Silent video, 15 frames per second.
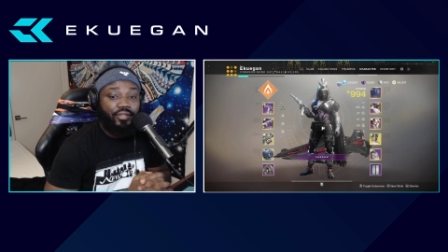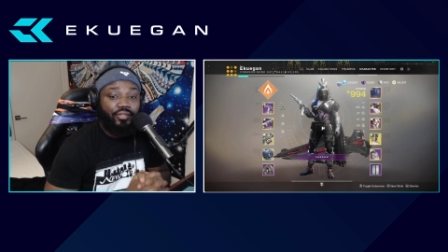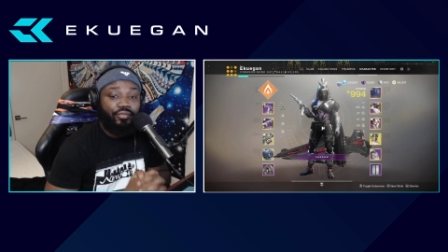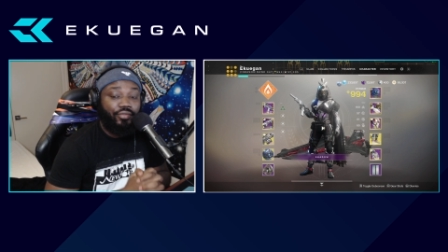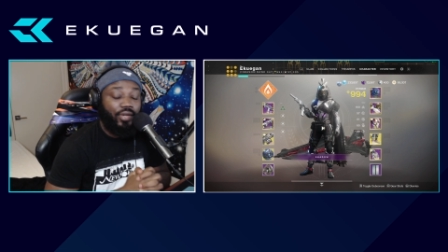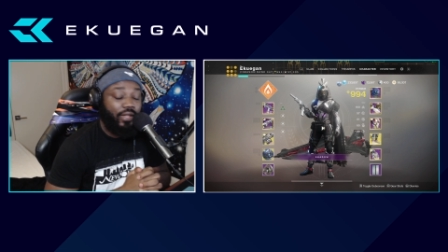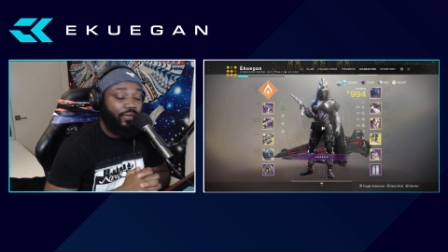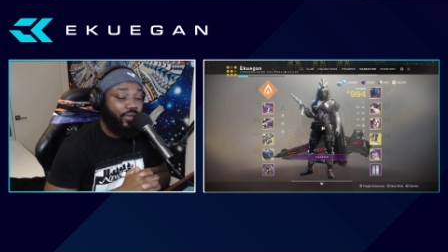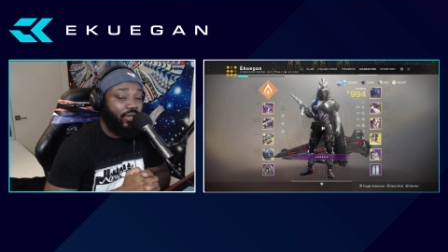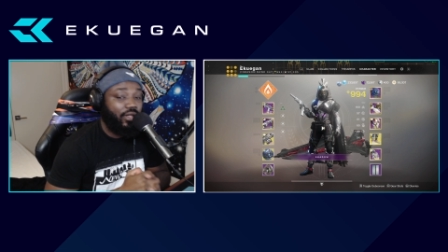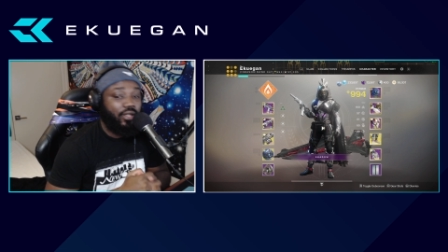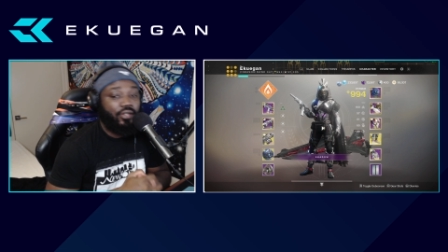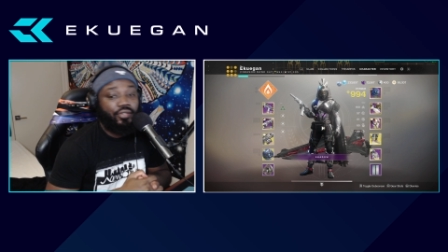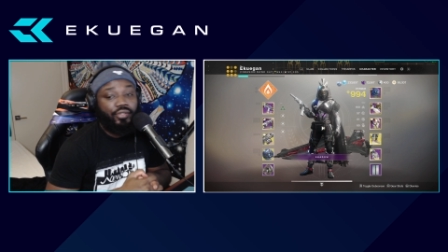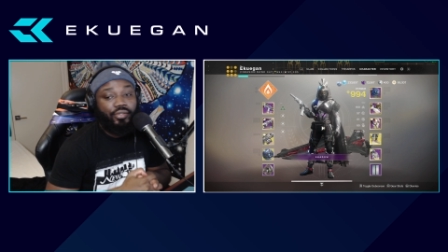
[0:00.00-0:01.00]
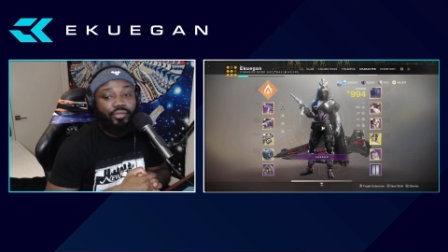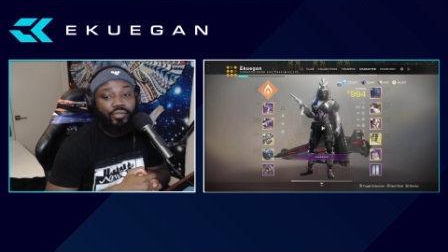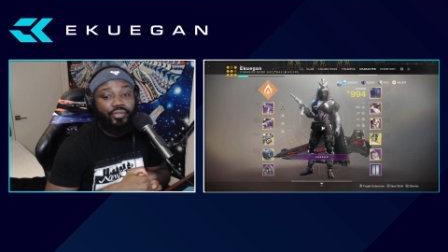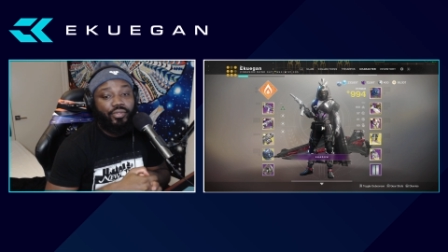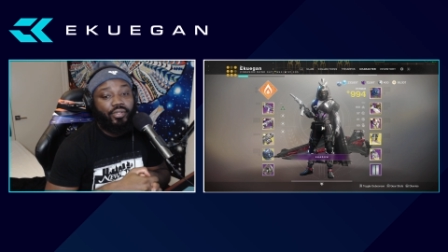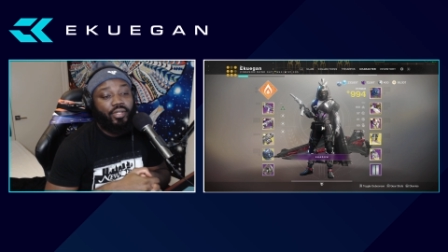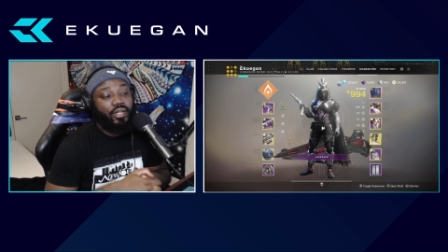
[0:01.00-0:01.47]
It's a really fun gun to
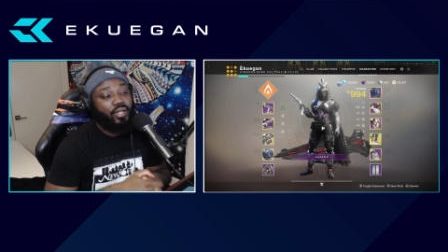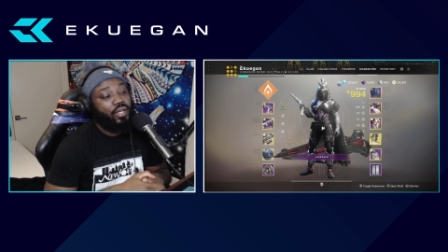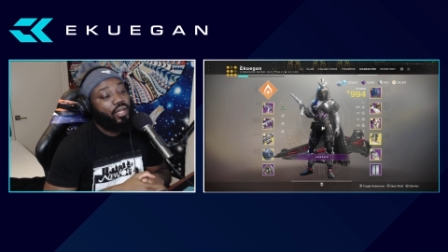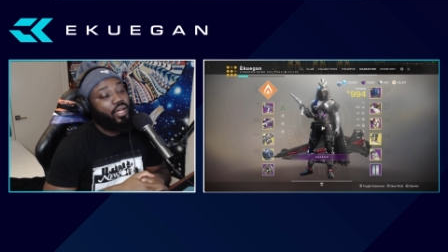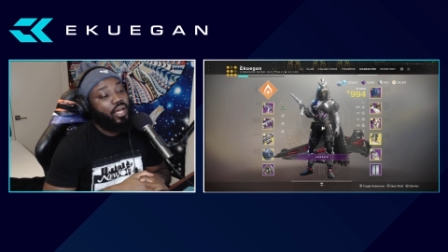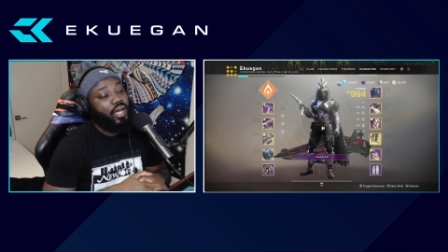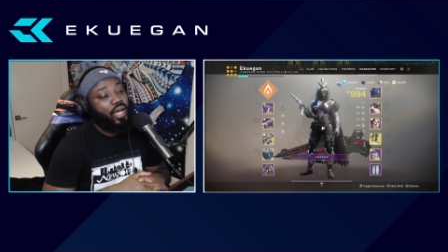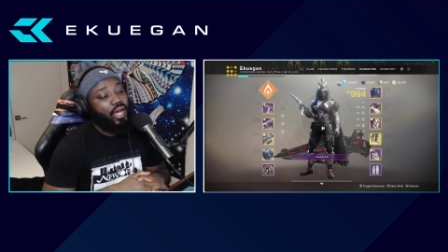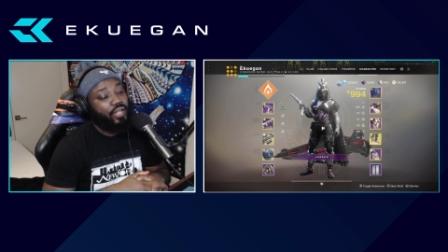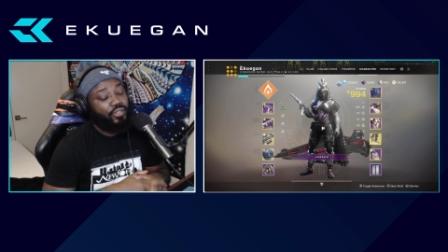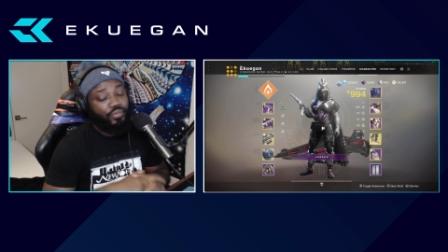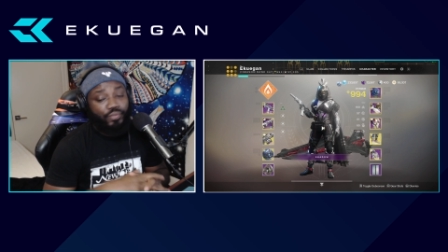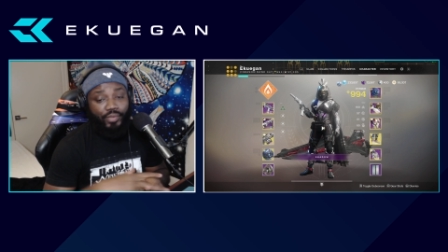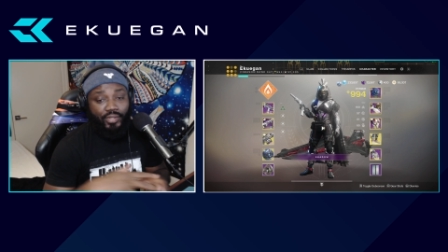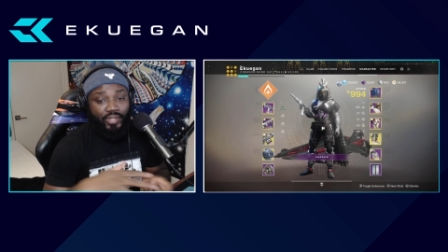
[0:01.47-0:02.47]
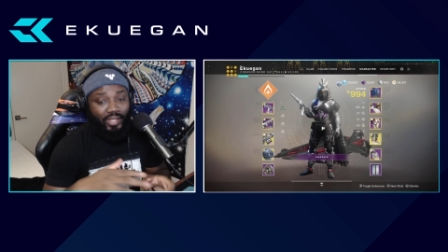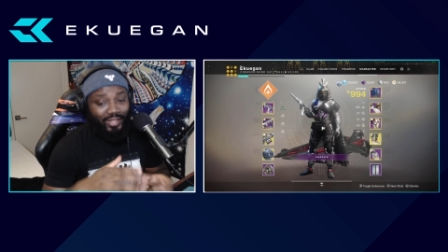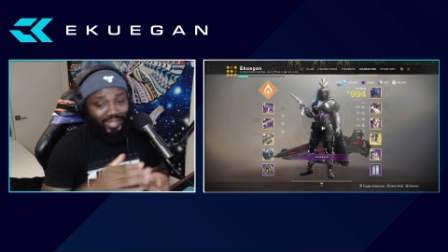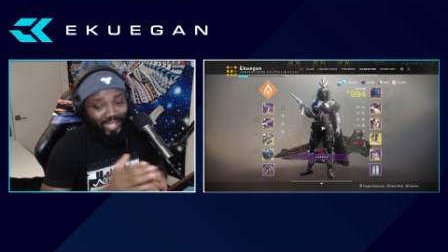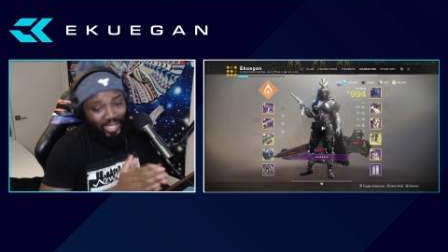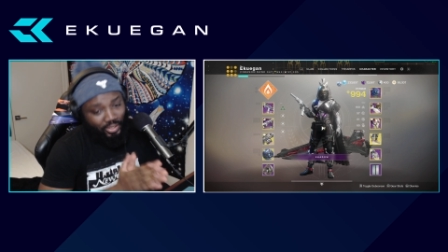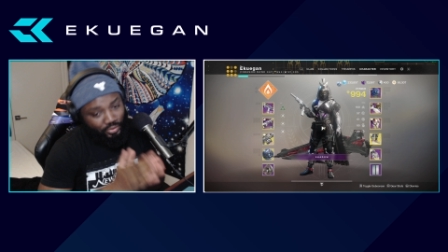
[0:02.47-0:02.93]
use. I just want to say
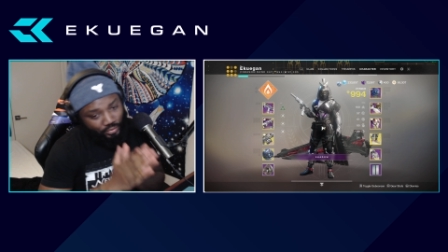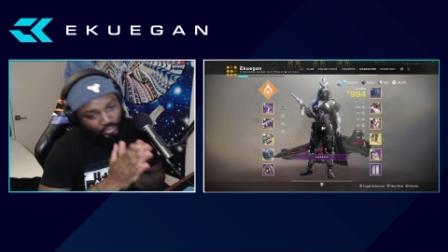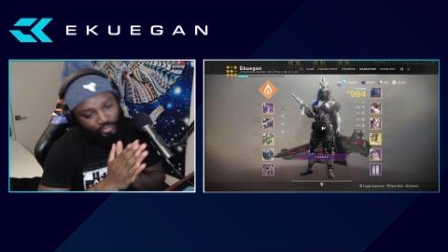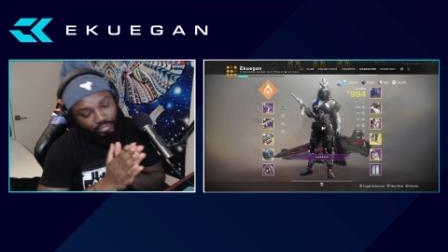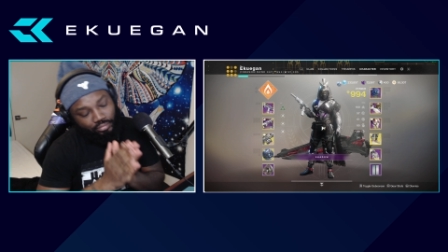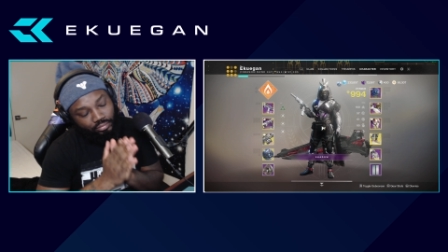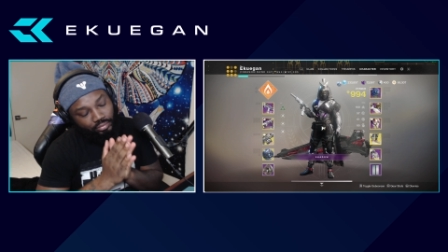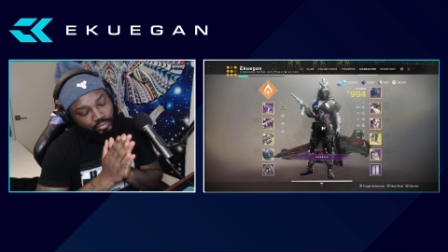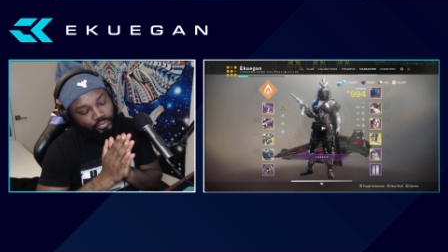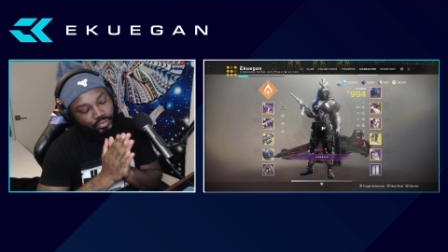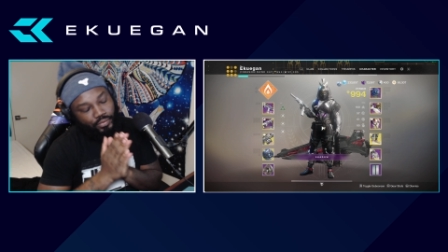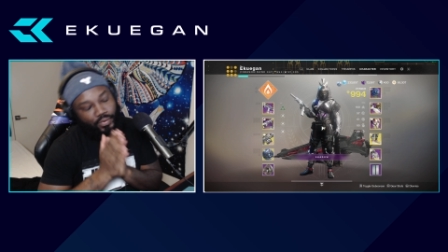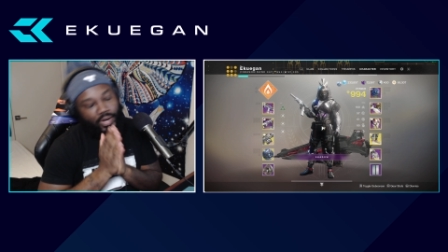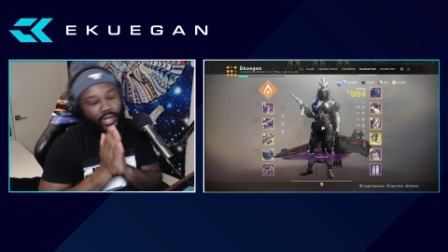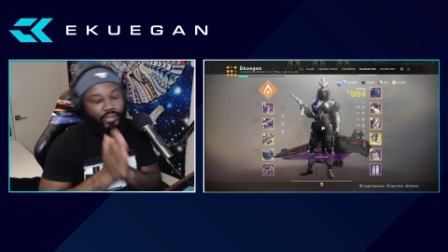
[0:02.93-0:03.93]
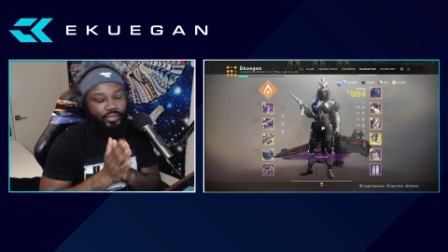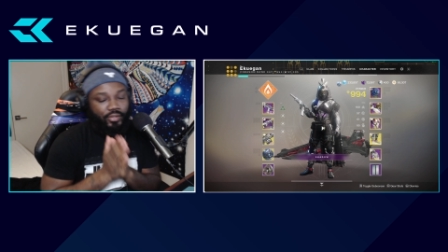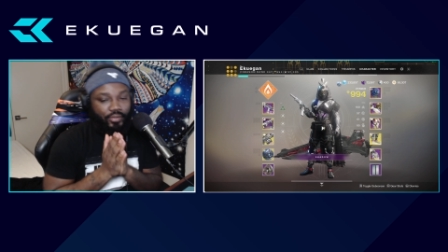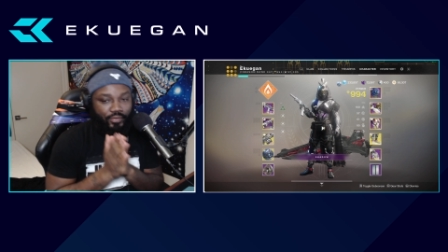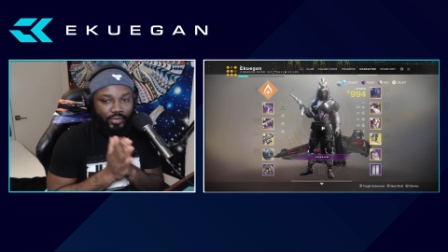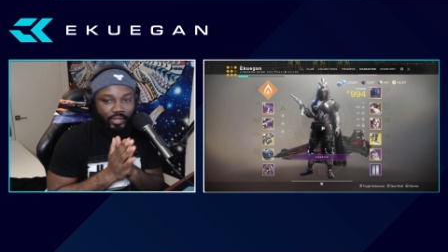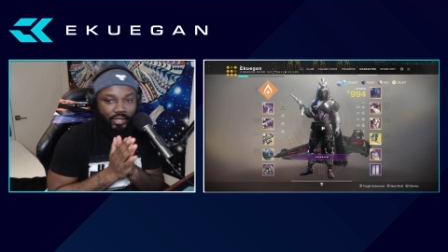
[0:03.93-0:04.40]
thank you for watching
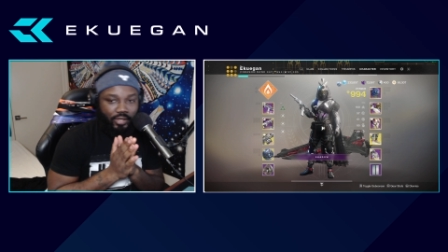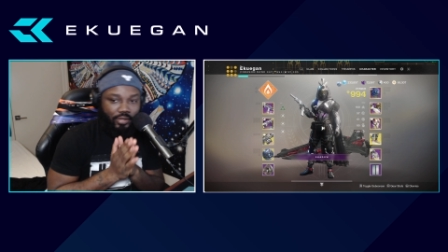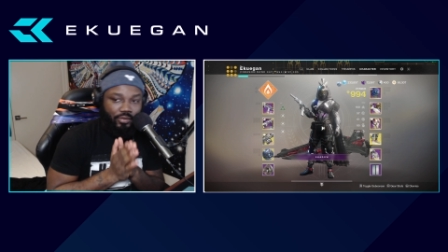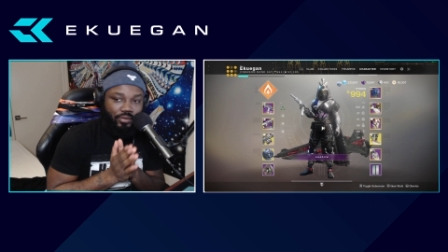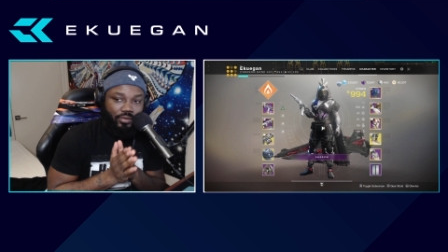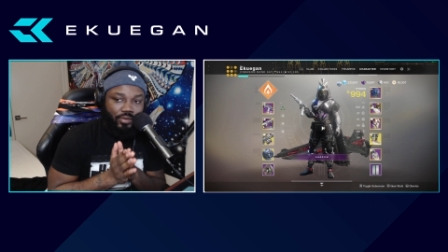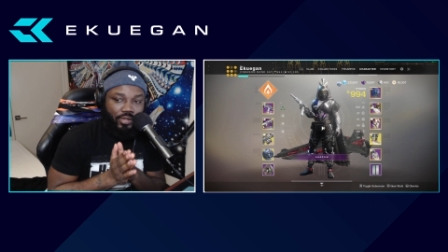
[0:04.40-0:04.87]
this video.